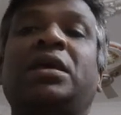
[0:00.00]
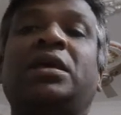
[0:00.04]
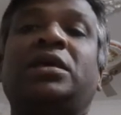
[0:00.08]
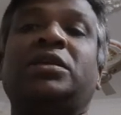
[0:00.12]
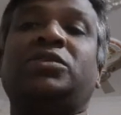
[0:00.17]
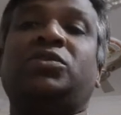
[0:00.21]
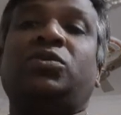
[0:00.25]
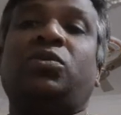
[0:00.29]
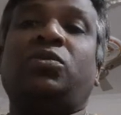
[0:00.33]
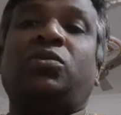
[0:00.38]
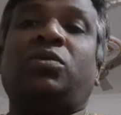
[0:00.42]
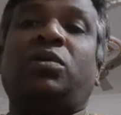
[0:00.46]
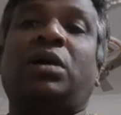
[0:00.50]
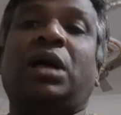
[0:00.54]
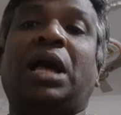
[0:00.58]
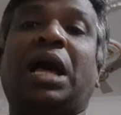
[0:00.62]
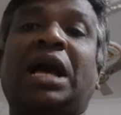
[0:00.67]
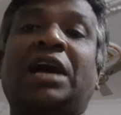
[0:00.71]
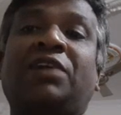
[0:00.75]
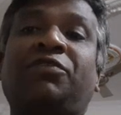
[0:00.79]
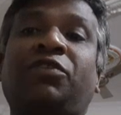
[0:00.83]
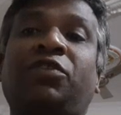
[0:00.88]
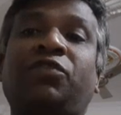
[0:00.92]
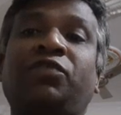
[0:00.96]
So
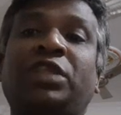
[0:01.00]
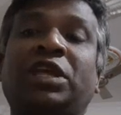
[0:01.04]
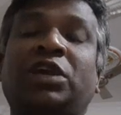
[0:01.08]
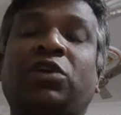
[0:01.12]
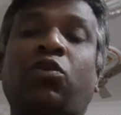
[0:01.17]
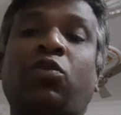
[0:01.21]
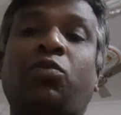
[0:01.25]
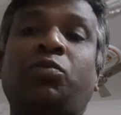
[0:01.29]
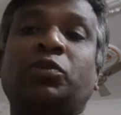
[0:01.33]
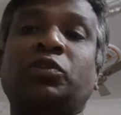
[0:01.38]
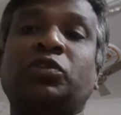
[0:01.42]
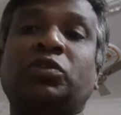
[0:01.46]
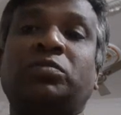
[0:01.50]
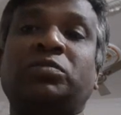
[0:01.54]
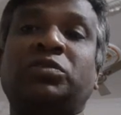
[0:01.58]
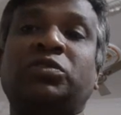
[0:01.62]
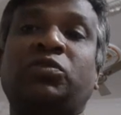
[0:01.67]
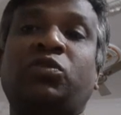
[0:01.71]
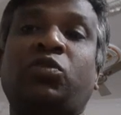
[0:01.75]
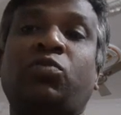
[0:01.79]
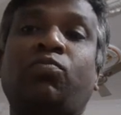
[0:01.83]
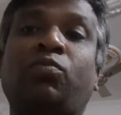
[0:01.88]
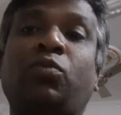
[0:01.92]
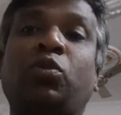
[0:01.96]
half of the chromosomes
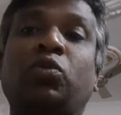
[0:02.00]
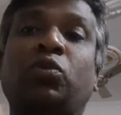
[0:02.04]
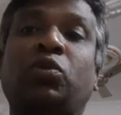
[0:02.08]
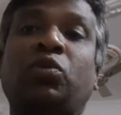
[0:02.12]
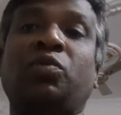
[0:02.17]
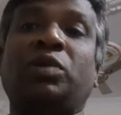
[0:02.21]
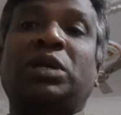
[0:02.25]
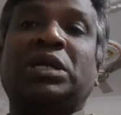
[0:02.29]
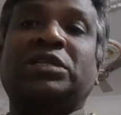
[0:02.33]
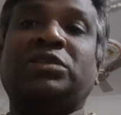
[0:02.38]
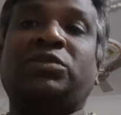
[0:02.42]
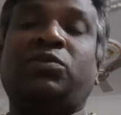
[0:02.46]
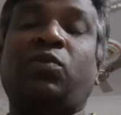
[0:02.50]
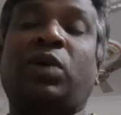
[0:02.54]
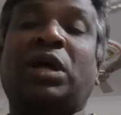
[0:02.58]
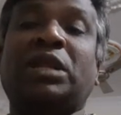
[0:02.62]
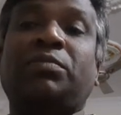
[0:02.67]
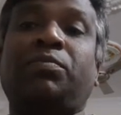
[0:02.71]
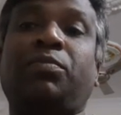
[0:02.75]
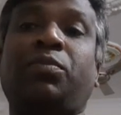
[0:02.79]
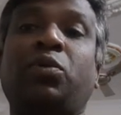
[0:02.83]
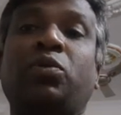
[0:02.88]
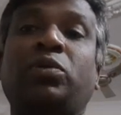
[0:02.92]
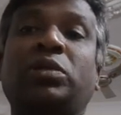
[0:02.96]
move towards
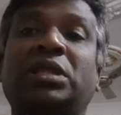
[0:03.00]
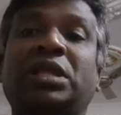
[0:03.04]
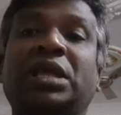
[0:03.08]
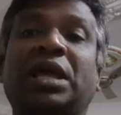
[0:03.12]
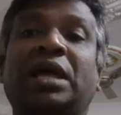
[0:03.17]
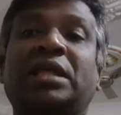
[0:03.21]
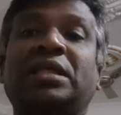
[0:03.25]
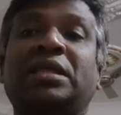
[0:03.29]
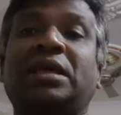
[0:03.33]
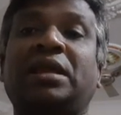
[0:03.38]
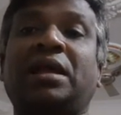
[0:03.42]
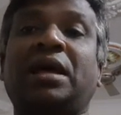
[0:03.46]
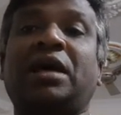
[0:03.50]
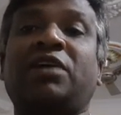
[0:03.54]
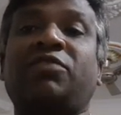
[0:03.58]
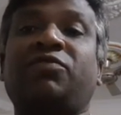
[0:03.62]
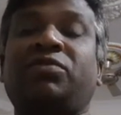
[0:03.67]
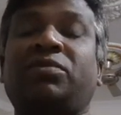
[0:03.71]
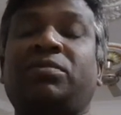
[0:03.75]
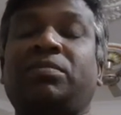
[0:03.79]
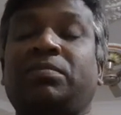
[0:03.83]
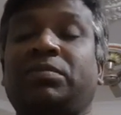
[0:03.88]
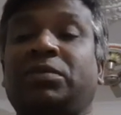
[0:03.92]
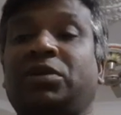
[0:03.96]
one pole, the other
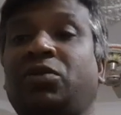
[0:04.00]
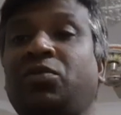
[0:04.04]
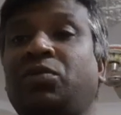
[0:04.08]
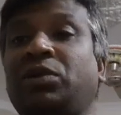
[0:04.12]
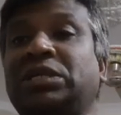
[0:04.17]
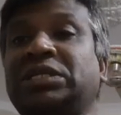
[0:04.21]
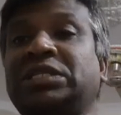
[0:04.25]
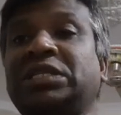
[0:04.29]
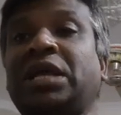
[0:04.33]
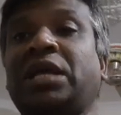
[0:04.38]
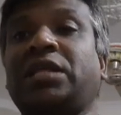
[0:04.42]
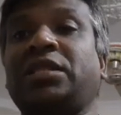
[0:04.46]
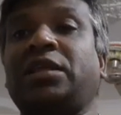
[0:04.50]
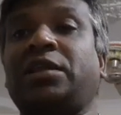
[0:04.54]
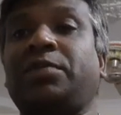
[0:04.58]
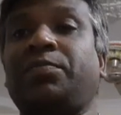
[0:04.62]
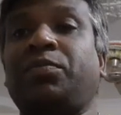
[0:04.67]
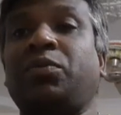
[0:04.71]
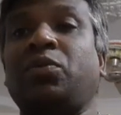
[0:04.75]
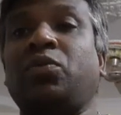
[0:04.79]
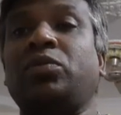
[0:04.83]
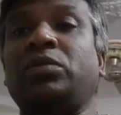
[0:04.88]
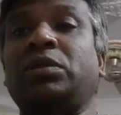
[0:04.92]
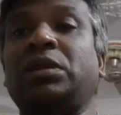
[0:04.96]
half towards the other
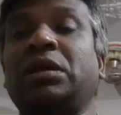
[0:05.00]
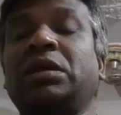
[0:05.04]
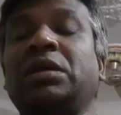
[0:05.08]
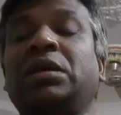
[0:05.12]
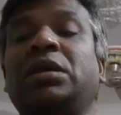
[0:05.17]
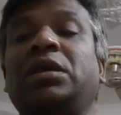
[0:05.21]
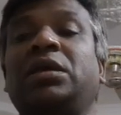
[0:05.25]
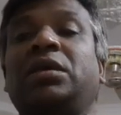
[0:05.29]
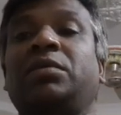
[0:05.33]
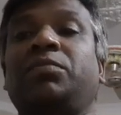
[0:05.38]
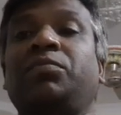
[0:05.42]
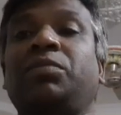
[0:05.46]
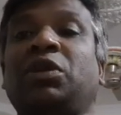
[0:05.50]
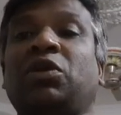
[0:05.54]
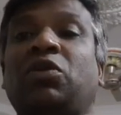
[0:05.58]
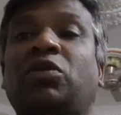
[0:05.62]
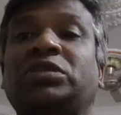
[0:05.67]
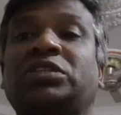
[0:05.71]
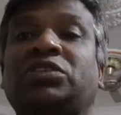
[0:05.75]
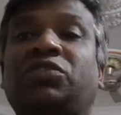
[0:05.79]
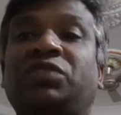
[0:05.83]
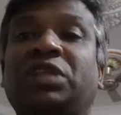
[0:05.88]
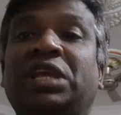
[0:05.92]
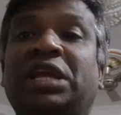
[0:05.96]
pole,
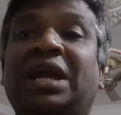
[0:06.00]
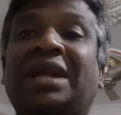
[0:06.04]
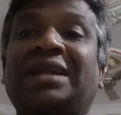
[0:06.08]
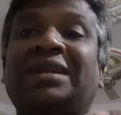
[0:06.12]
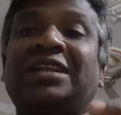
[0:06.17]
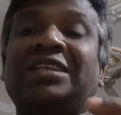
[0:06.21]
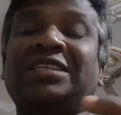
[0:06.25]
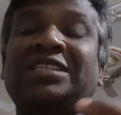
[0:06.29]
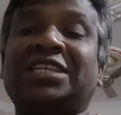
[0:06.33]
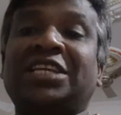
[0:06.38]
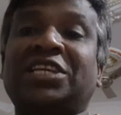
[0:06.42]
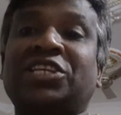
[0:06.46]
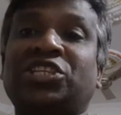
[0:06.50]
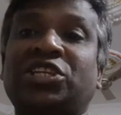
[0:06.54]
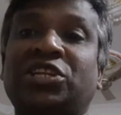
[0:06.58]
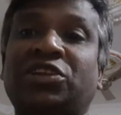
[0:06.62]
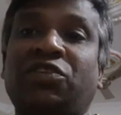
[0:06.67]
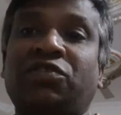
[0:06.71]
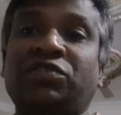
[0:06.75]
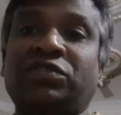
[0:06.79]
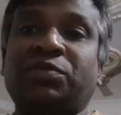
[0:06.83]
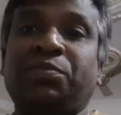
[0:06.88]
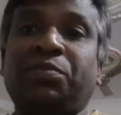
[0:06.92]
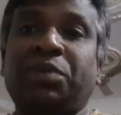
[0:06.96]
because of the condensation
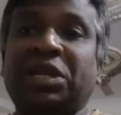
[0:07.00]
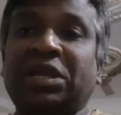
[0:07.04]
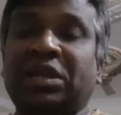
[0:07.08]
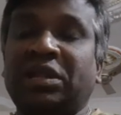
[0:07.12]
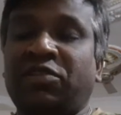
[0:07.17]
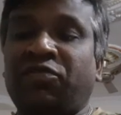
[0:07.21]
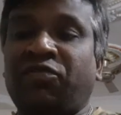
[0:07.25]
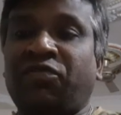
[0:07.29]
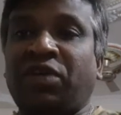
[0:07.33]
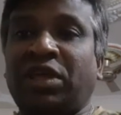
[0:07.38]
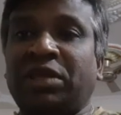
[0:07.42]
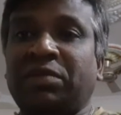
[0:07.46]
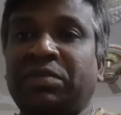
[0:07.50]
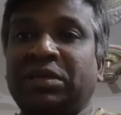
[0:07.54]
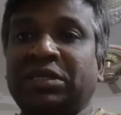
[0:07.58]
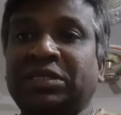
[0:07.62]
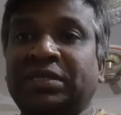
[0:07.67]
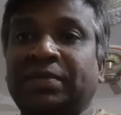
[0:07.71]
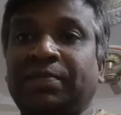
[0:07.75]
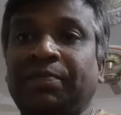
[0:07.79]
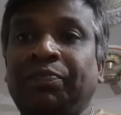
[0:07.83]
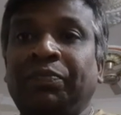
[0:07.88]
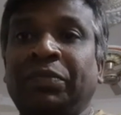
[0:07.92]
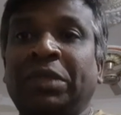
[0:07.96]
of spindle
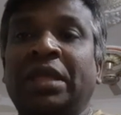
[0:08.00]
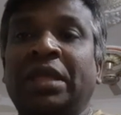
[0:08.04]
fibers.